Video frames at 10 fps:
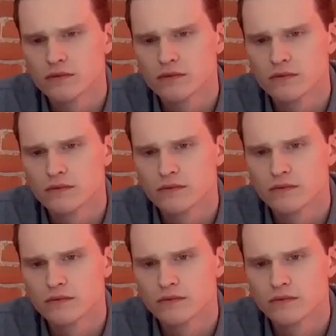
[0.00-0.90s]

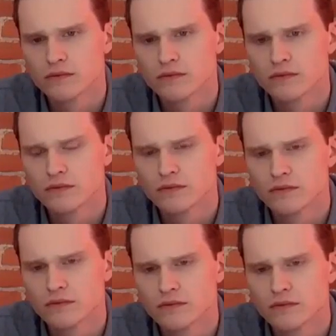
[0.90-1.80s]

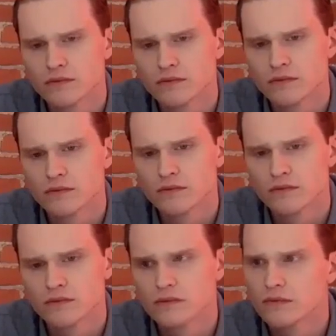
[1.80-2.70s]

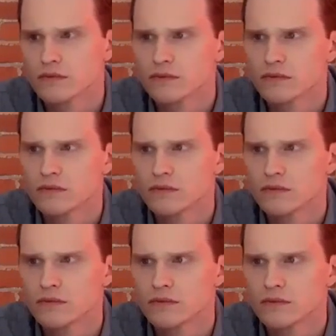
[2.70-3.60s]

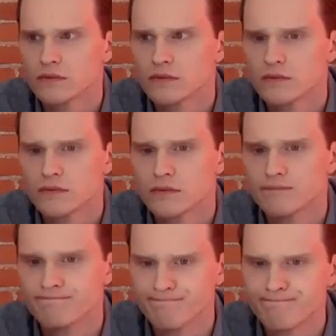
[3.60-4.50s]

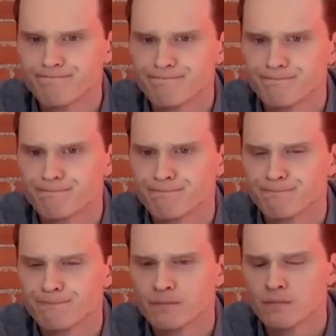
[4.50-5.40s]

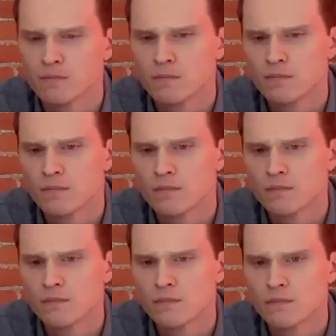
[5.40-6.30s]

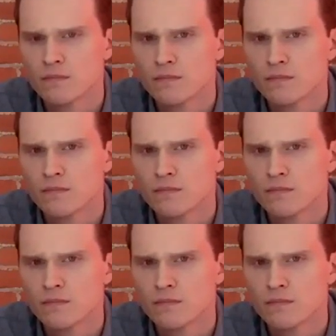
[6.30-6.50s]
[no speech]